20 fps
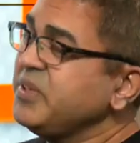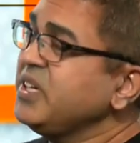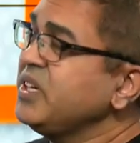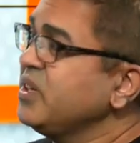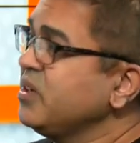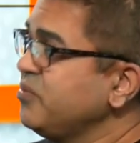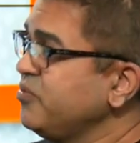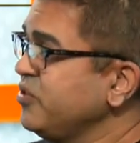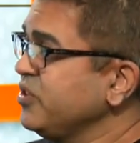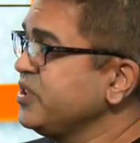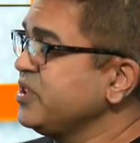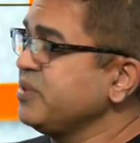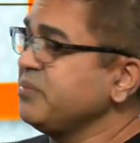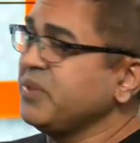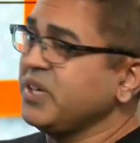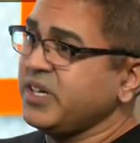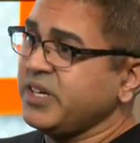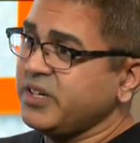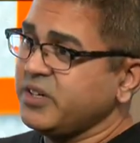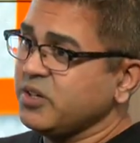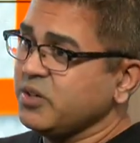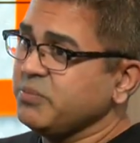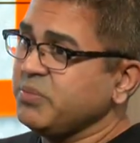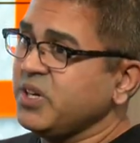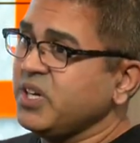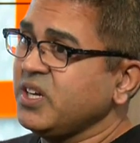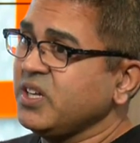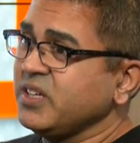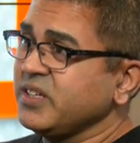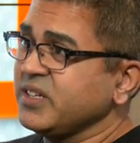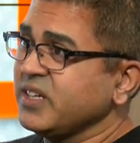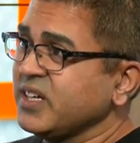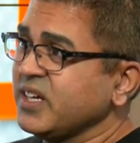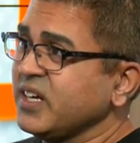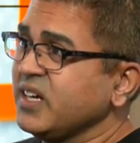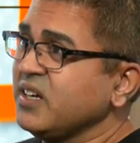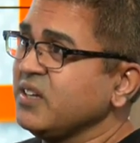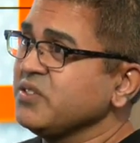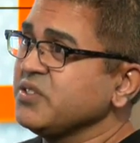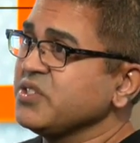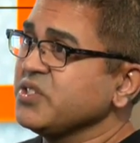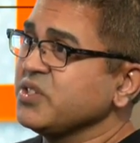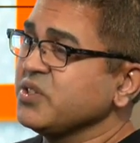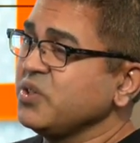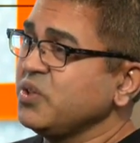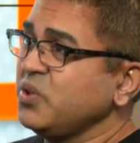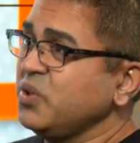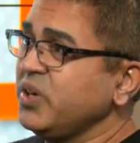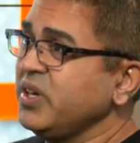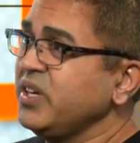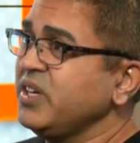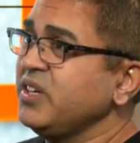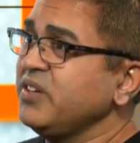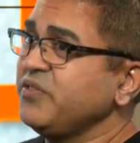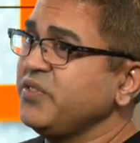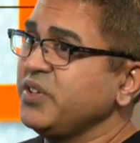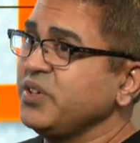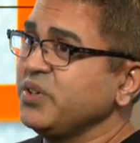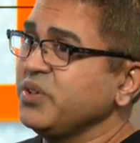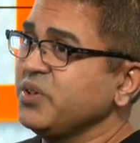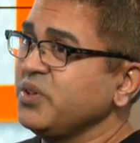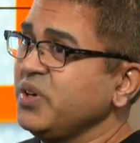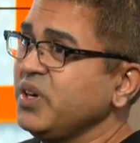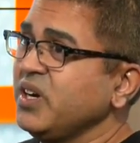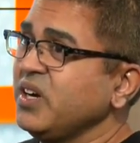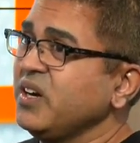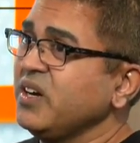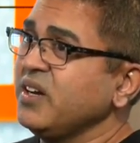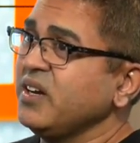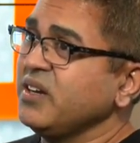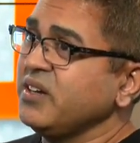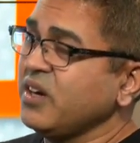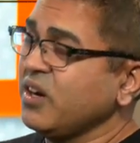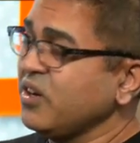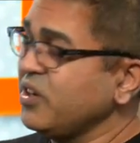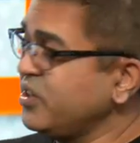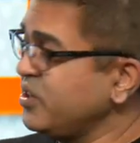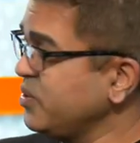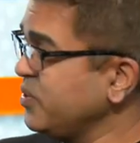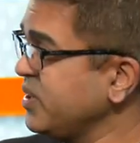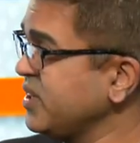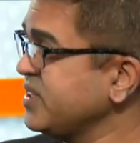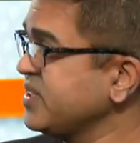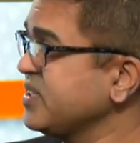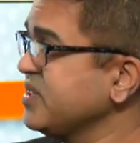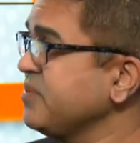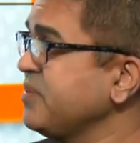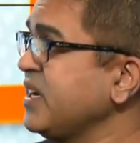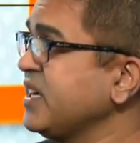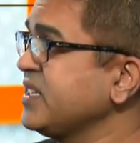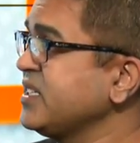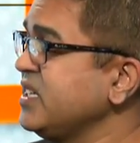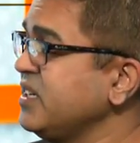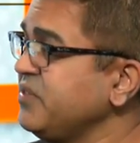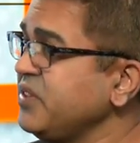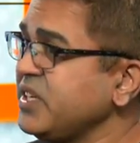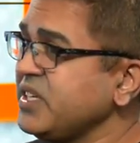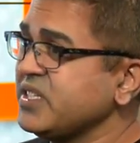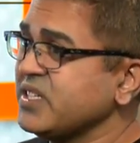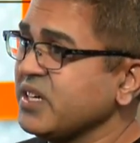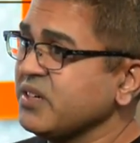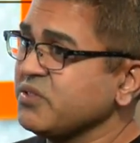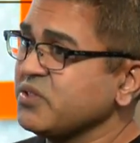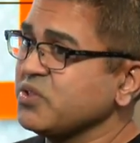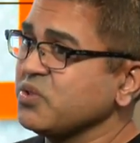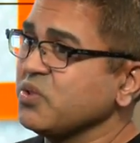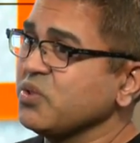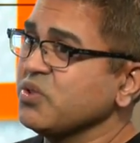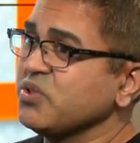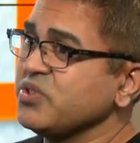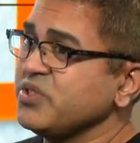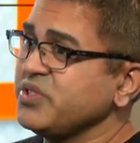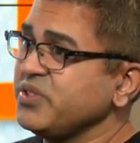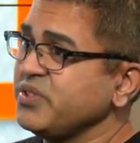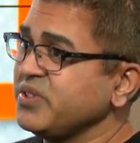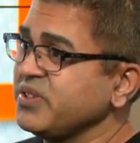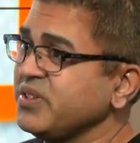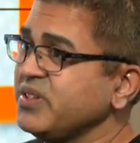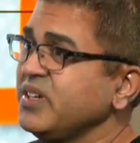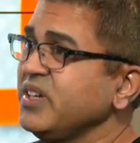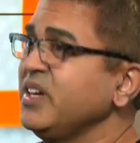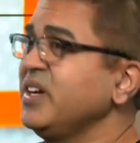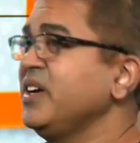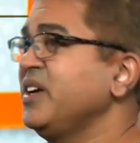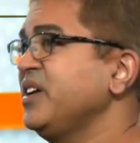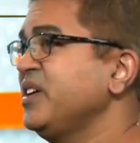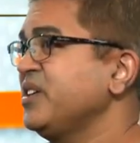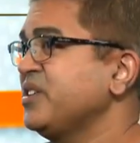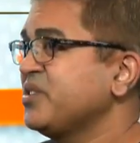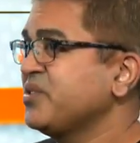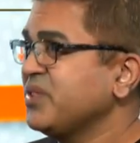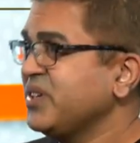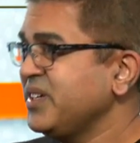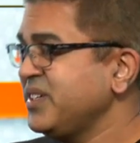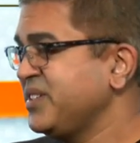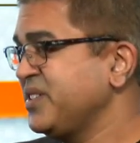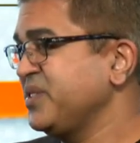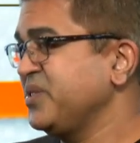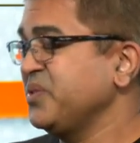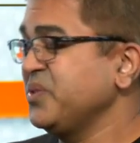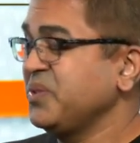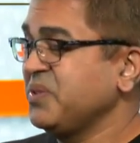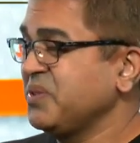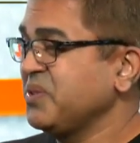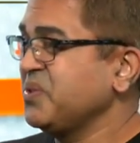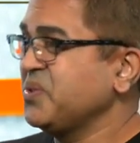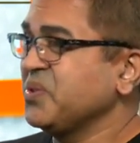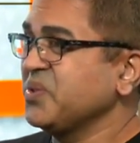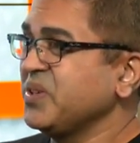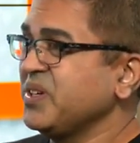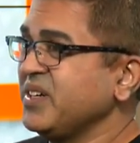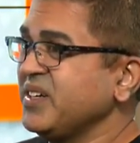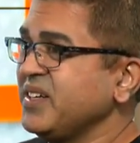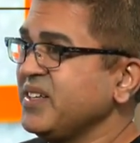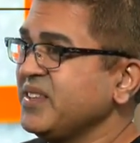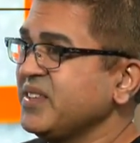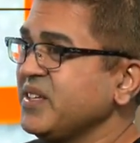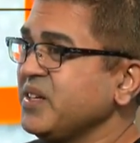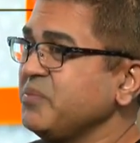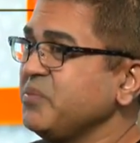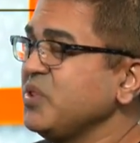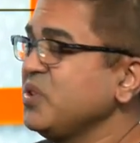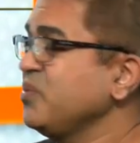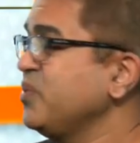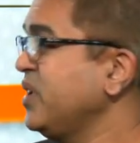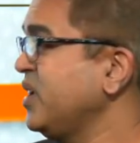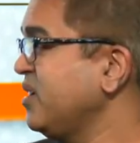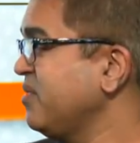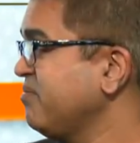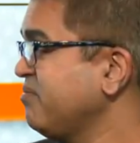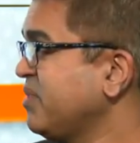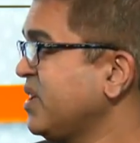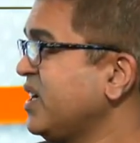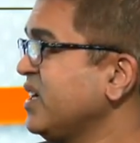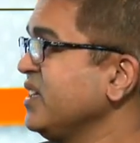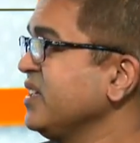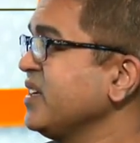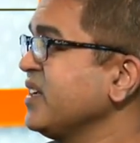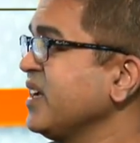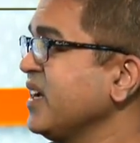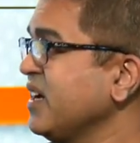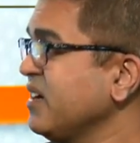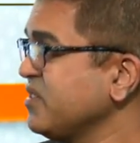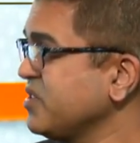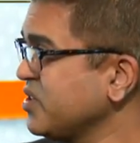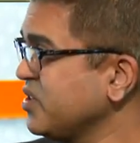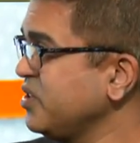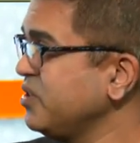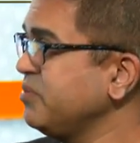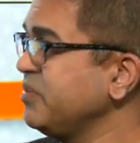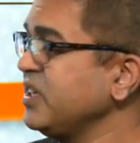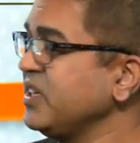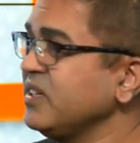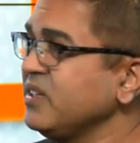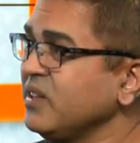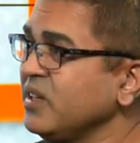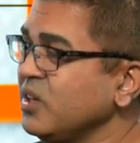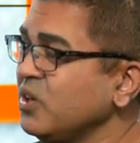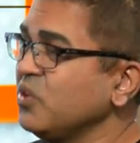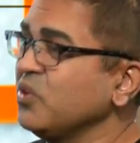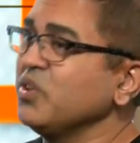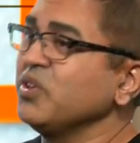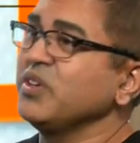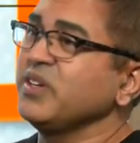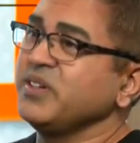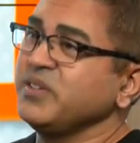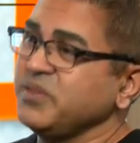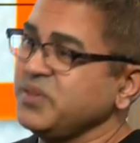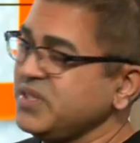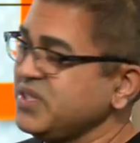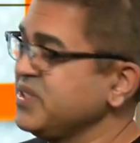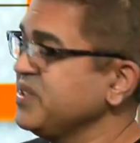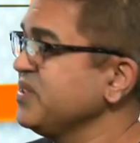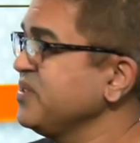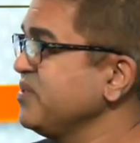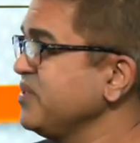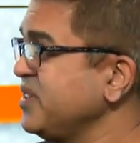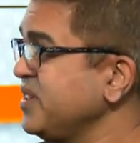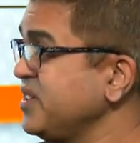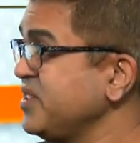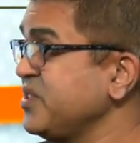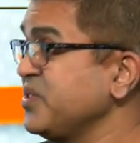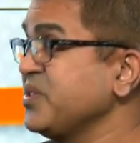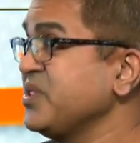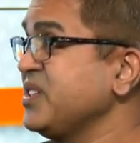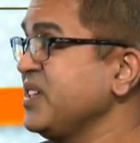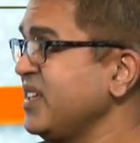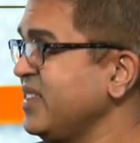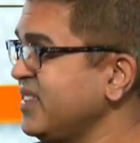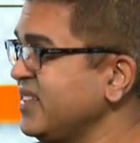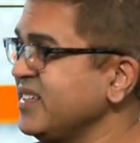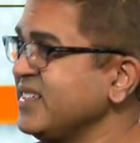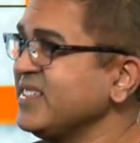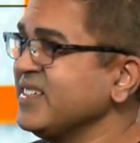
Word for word: be helpful to monitor pollen counts. So if you are doing some activities outdoors, you could try to coordinate them with when pollen counts could mm -hmm. be mm-hmm. lower. I know it's easier said than